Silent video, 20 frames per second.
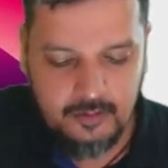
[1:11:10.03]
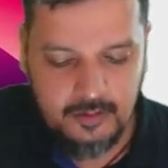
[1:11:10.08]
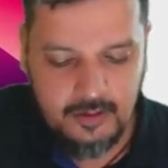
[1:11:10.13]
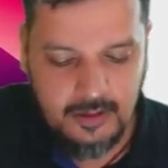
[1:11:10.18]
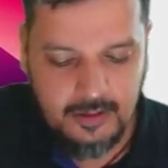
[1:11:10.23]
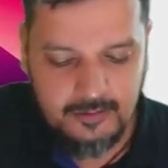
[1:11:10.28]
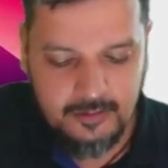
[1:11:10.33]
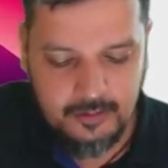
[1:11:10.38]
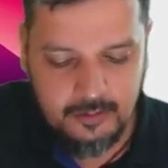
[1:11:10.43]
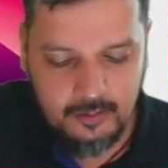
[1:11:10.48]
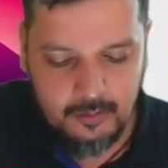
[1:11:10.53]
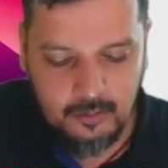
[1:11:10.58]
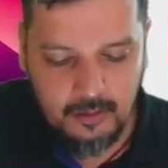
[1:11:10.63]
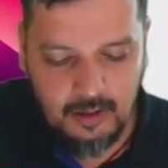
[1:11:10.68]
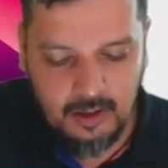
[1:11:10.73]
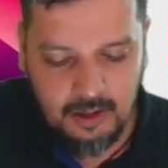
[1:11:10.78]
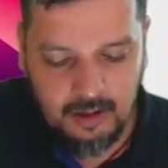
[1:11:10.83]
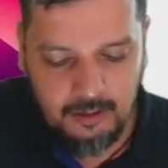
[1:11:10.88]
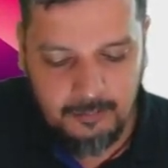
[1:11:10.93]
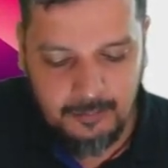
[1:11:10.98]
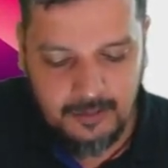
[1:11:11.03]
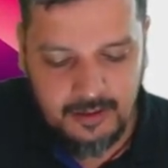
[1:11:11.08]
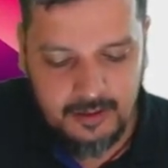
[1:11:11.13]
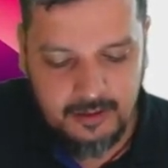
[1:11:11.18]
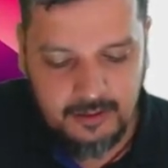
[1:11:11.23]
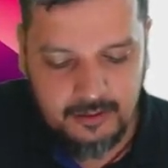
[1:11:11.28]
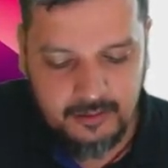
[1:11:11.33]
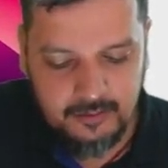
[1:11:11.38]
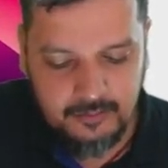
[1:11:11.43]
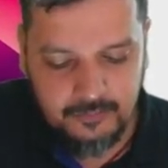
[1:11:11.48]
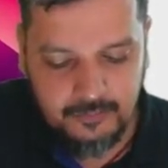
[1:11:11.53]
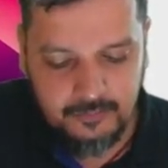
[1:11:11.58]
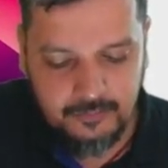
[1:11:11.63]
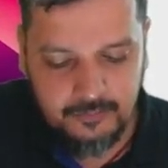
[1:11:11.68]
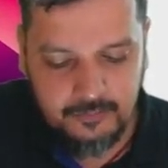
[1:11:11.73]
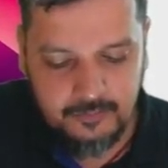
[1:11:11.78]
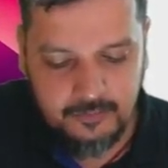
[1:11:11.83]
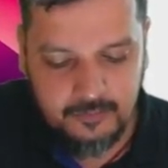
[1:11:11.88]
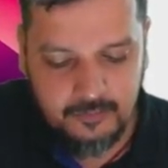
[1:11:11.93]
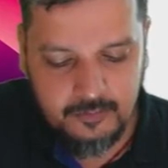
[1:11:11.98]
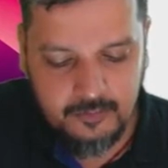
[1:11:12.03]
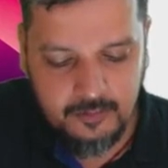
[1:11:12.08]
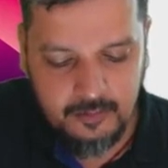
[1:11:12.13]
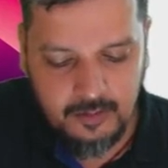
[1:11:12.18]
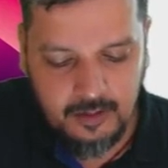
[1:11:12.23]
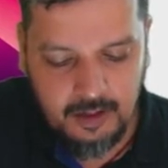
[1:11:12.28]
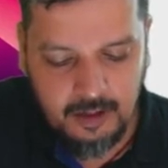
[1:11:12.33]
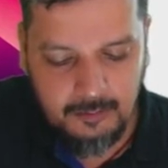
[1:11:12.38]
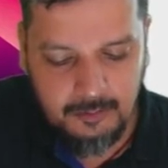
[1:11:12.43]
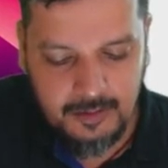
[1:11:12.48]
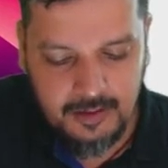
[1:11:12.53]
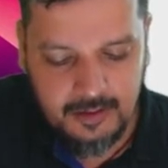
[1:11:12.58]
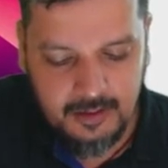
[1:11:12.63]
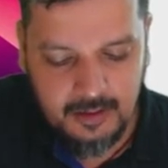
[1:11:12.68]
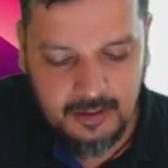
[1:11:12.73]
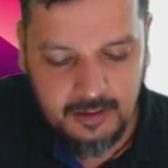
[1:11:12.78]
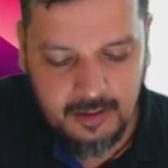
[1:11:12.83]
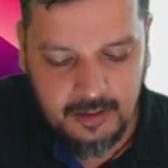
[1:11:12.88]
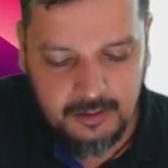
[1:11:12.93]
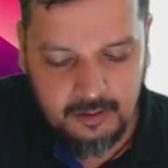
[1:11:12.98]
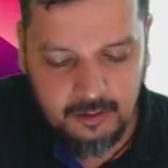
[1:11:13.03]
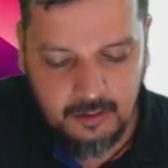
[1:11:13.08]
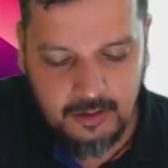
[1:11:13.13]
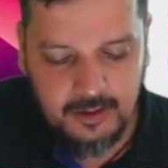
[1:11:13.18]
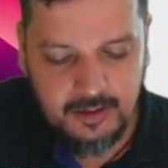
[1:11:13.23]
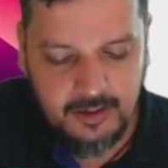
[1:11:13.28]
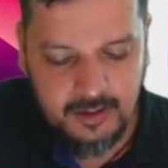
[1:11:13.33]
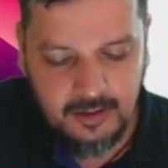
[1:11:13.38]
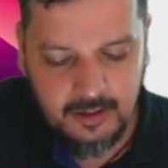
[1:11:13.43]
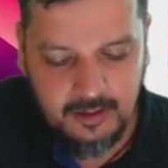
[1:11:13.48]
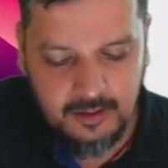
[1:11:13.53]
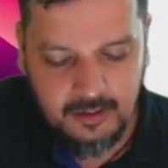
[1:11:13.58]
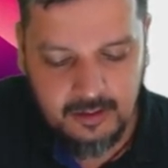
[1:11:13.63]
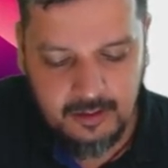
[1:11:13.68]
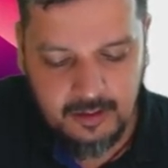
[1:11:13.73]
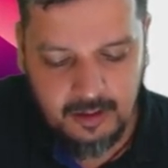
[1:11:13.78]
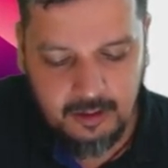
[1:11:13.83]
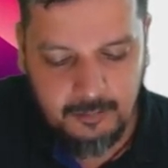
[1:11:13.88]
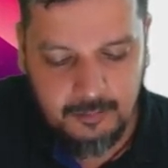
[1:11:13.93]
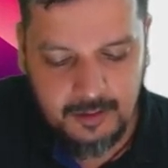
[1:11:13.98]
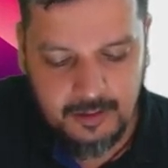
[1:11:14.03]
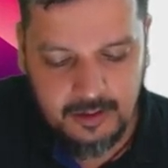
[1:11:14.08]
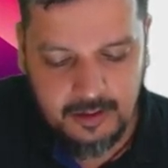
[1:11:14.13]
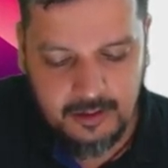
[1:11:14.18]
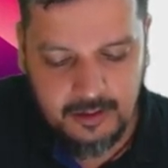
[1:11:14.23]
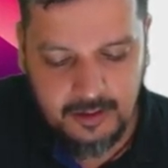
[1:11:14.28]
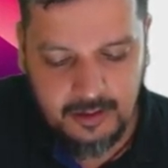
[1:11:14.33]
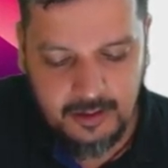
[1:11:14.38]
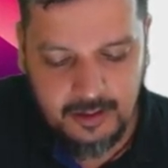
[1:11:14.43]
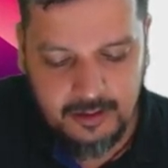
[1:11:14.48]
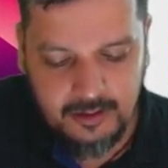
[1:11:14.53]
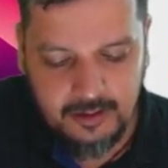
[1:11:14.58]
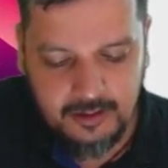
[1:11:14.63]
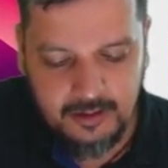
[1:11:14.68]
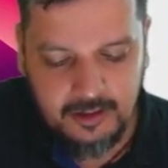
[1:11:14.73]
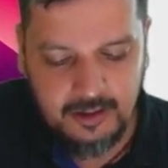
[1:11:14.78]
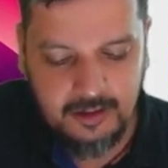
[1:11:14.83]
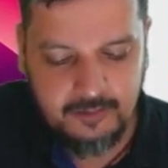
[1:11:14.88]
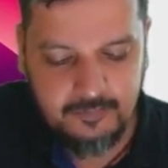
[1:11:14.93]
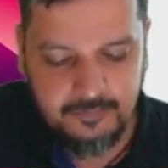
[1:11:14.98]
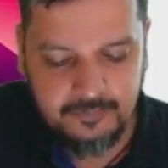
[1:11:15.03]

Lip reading: rather to government, governmental authority, governmental entity.